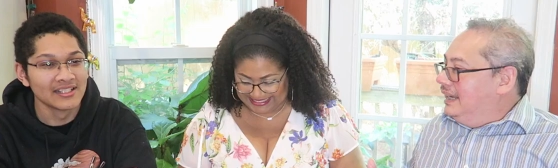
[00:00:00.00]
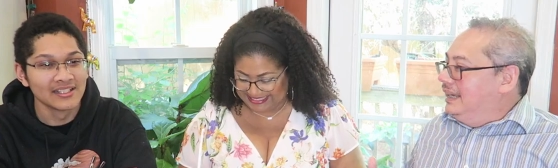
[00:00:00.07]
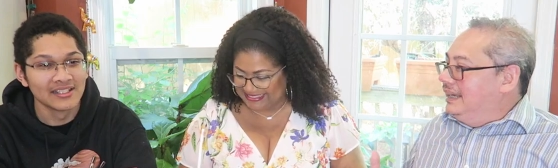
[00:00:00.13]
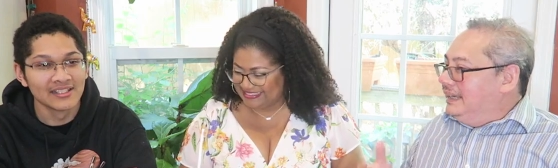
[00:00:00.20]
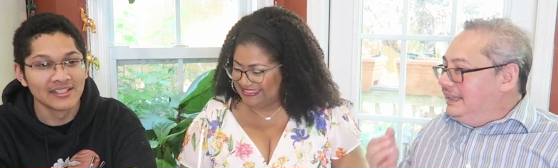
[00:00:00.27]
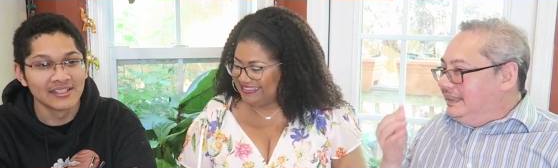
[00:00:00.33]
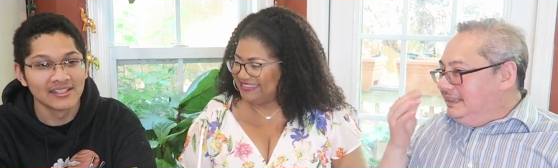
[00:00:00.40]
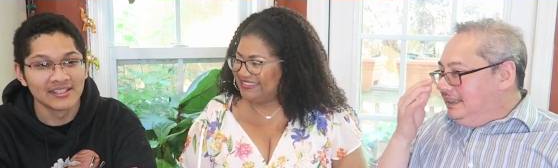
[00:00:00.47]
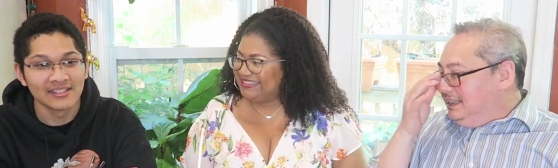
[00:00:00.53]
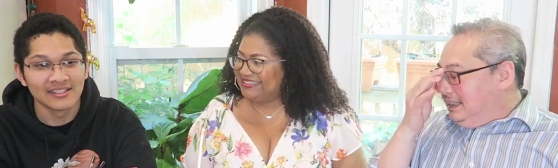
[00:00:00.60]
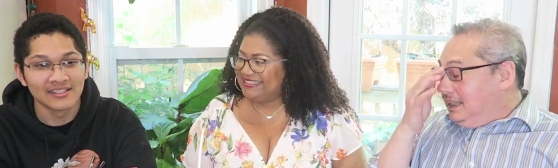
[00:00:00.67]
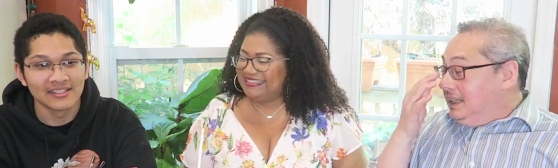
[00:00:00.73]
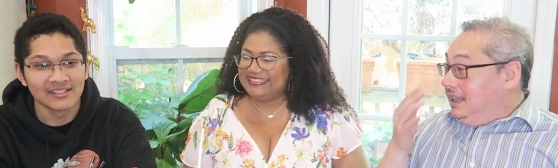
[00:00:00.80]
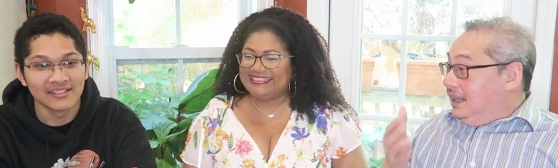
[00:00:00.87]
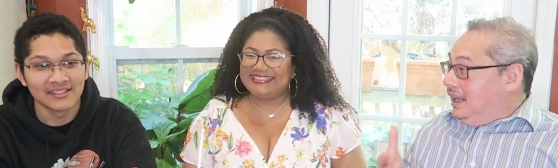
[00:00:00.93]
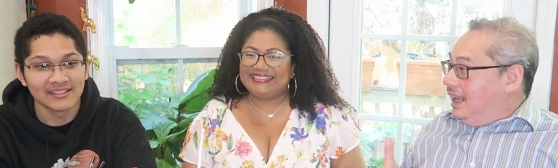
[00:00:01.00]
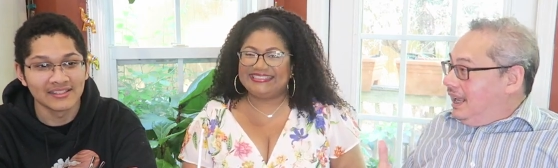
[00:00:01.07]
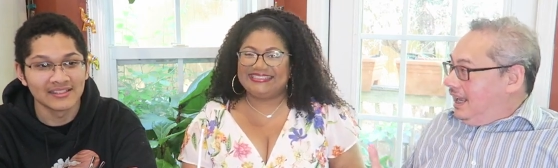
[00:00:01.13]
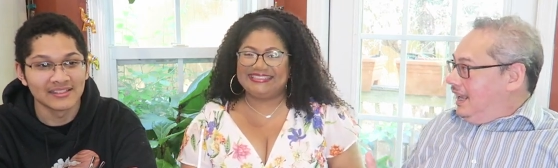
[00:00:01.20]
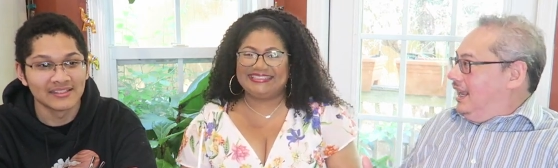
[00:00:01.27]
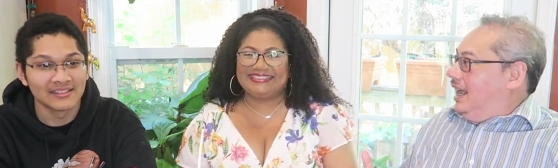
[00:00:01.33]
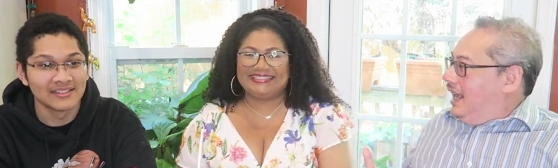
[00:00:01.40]
Speaker 1: in.
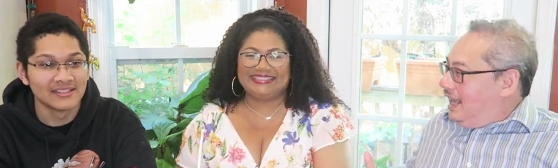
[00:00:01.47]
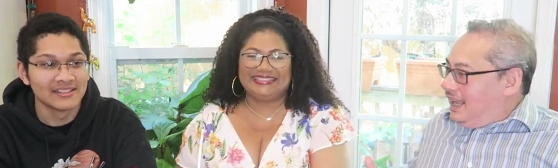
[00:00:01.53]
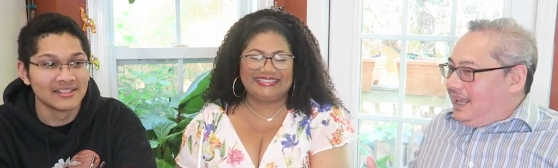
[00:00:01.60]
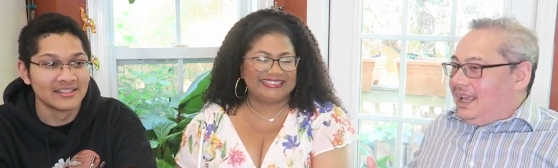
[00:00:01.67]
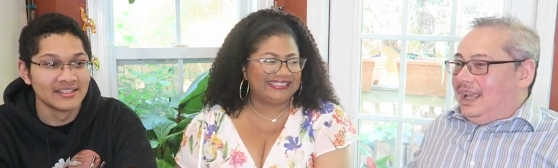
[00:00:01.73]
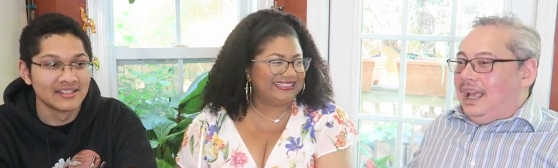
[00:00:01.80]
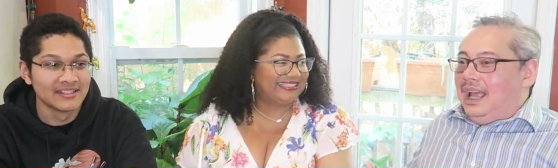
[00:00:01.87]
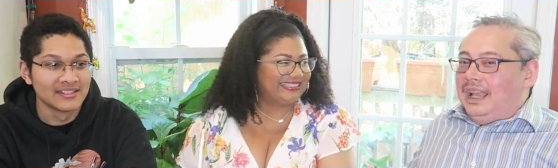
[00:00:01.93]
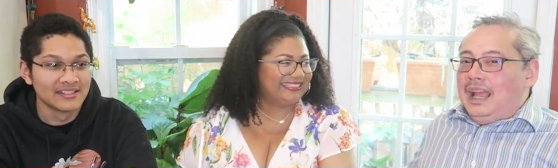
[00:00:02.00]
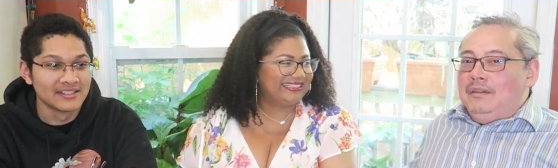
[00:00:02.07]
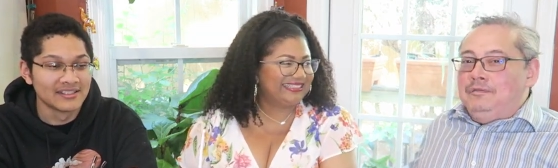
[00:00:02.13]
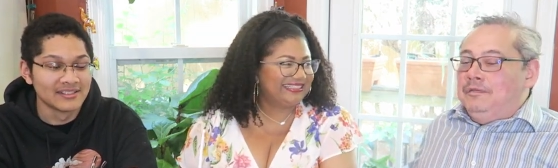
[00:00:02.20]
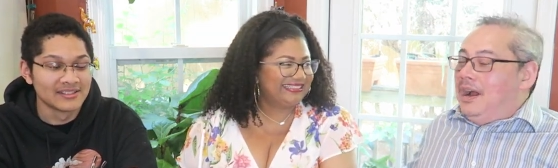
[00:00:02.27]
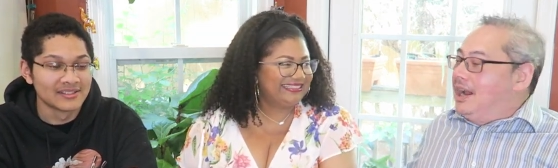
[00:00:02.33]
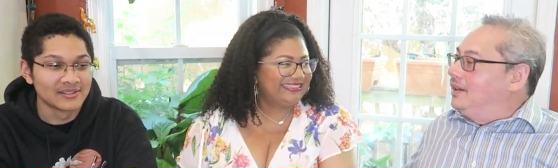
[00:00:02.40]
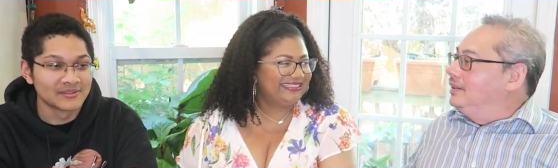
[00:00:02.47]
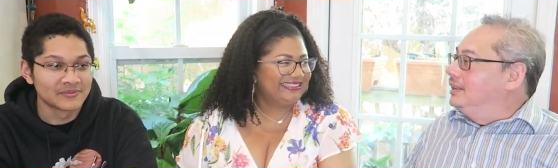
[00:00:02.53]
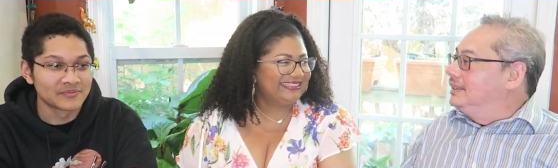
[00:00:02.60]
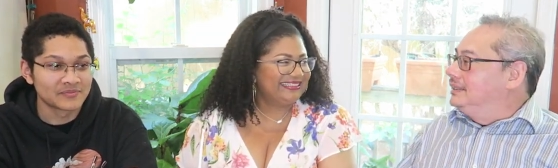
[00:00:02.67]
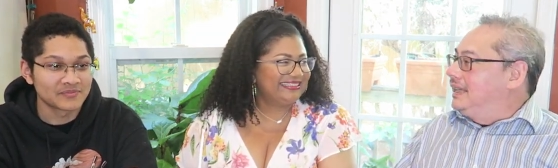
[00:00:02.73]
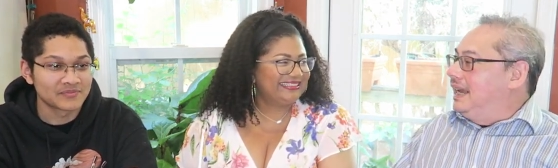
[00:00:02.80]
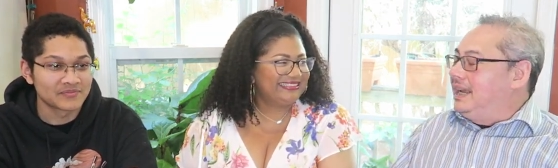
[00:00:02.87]
I got final
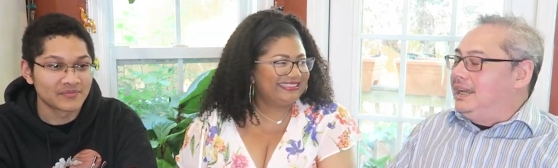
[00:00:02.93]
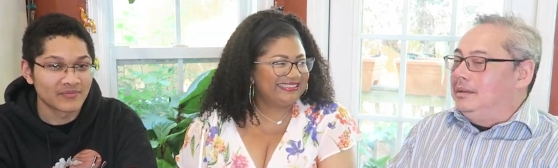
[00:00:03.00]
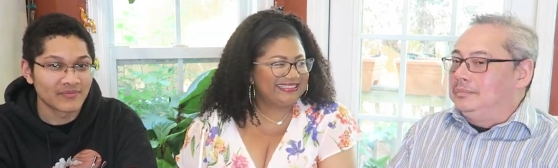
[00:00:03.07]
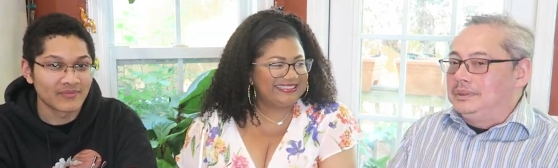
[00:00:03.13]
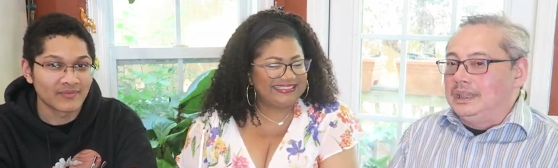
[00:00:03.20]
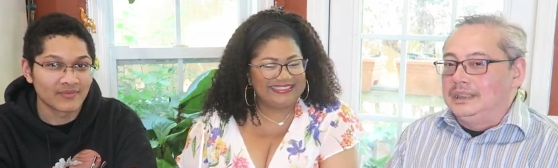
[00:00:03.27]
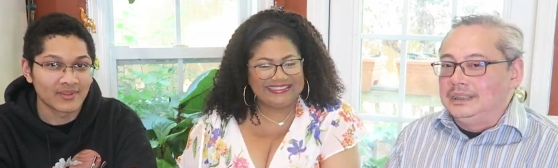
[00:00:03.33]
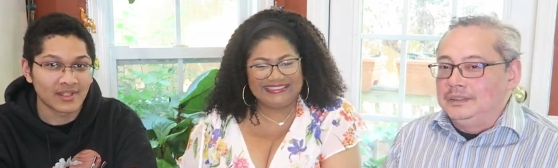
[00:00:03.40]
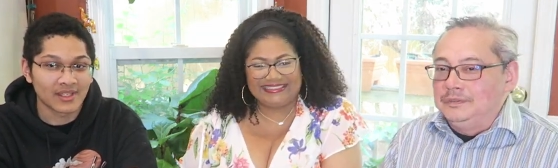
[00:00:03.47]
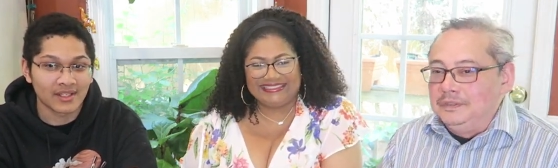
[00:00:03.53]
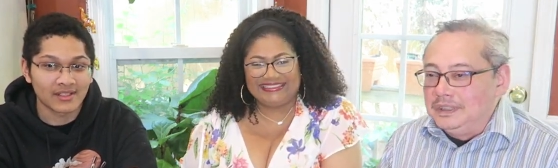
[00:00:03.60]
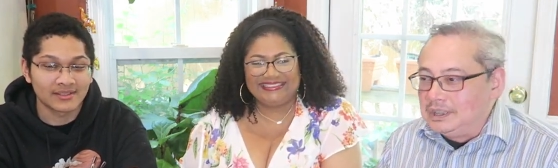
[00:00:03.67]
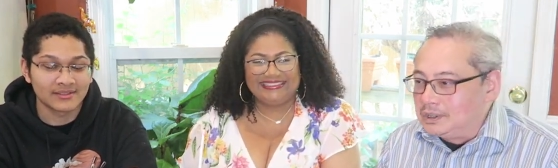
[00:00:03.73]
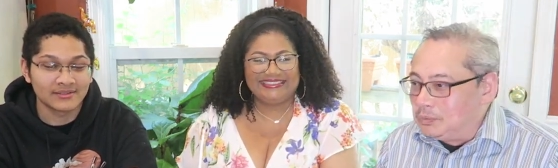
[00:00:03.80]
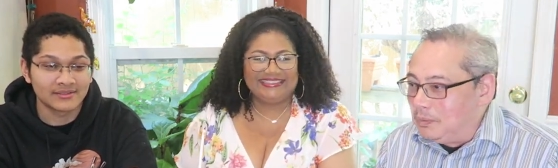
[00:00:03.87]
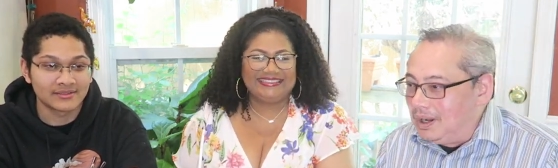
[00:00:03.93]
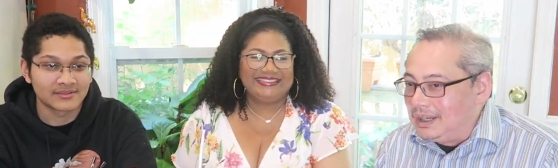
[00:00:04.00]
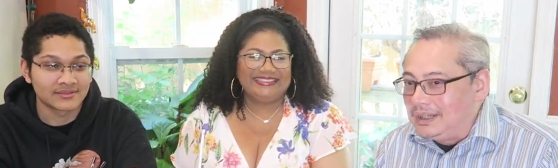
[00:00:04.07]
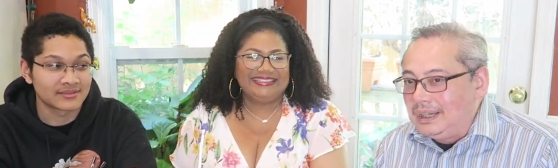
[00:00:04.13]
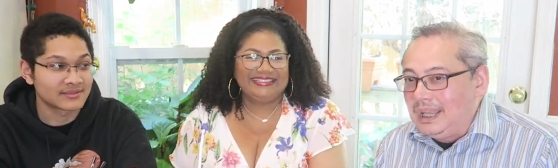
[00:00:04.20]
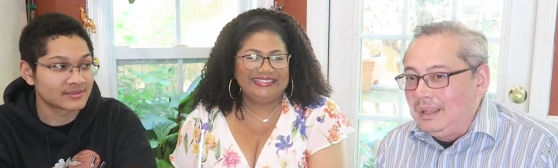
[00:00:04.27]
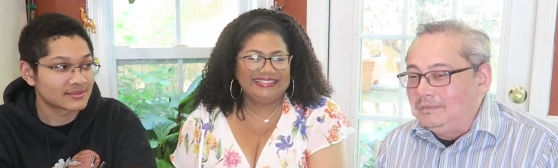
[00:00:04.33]
exams. I just finished
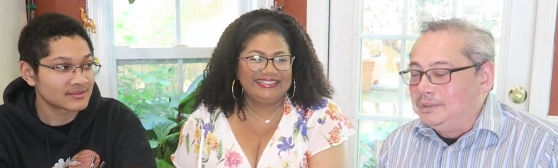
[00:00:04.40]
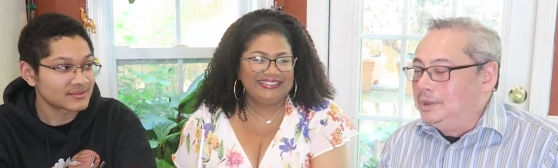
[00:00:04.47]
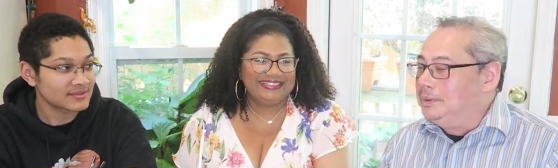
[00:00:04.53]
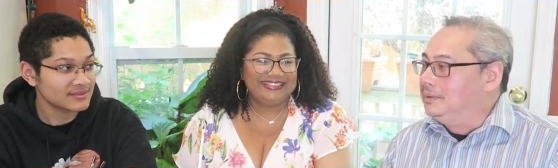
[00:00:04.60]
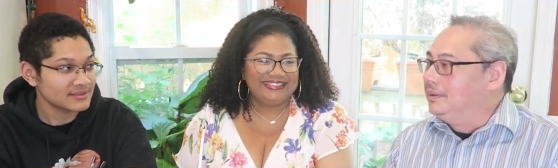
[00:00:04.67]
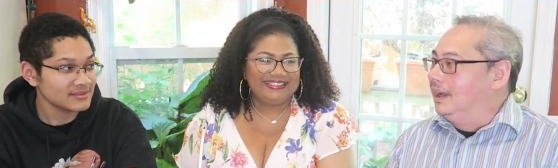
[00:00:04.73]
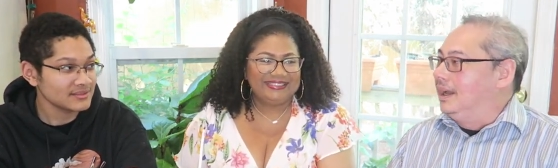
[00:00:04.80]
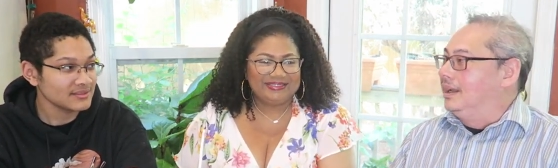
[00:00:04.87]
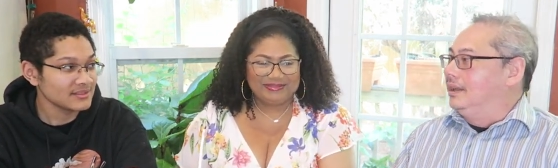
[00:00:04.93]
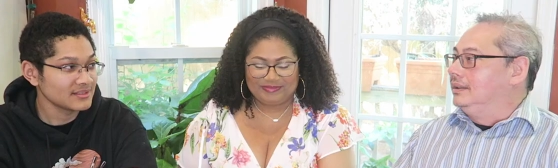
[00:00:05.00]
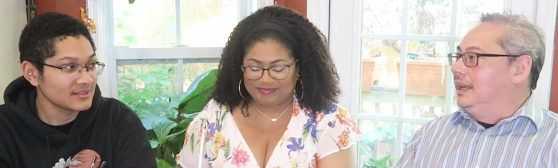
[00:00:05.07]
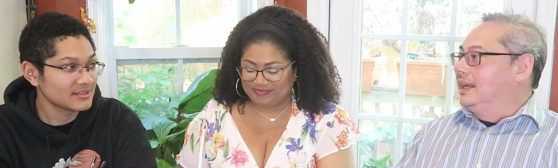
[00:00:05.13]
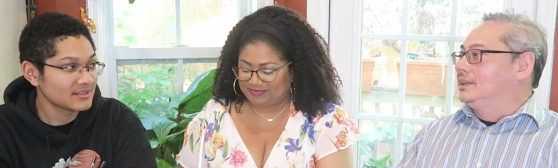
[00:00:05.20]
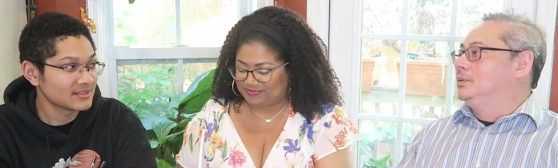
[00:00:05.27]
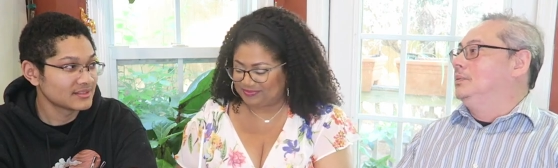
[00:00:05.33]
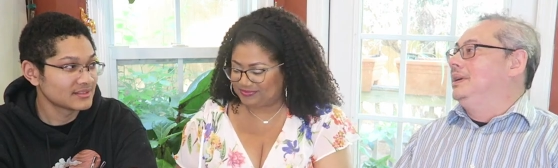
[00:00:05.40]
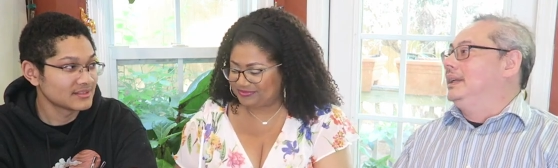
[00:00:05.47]
one and I have two uh, next